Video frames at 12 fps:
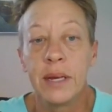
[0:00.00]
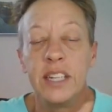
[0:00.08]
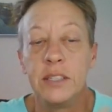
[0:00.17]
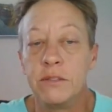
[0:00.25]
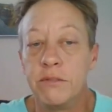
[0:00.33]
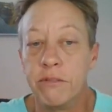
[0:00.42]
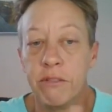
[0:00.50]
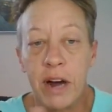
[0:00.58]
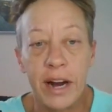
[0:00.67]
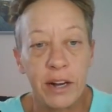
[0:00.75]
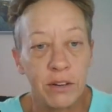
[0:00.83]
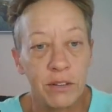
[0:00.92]
is
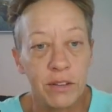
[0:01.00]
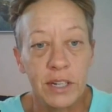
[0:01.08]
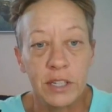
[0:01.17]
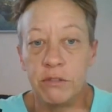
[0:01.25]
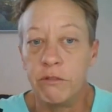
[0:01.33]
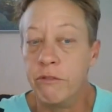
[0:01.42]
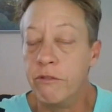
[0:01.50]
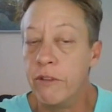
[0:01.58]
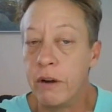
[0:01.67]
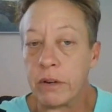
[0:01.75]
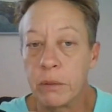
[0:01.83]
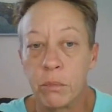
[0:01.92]
vital. It's
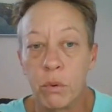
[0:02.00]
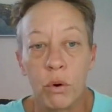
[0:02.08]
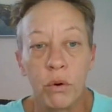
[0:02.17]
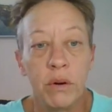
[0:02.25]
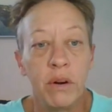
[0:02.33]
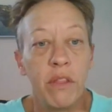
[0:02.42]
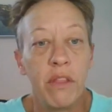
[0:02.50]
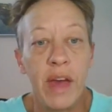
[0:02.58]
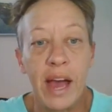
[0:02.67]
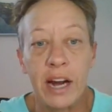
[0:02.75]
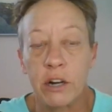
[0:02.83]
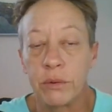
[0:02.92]
very important.
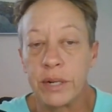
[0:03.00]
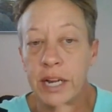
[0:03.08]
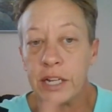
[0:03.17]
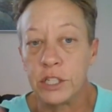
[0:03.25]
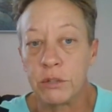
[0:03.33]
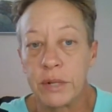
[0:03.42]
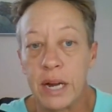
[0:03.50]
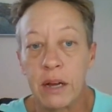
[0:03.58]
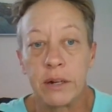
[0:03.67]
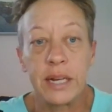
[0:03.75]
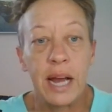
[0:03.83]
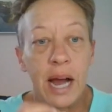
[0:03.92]
That creates your
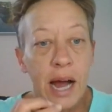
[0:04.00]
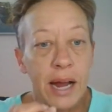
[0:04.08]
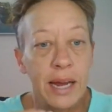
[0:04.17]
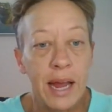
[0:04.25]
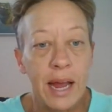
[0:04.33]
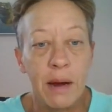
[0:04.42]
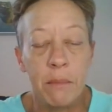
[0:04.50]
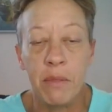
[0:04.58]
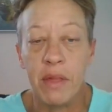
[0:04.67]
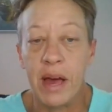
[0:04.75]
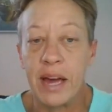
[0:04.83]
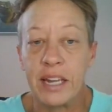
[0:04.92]
reality. I am.
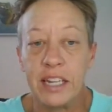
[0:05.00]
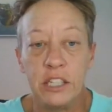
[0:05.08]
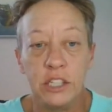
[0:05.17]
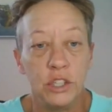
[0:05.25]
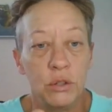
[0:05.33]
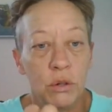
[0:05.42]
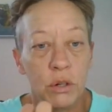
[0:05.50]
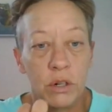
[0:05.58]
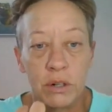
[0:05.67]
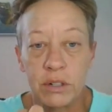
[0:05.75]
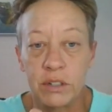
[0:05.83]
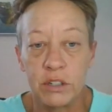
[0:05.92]
That is
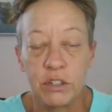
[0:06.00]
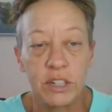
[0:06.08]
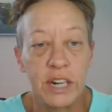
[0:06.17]
your your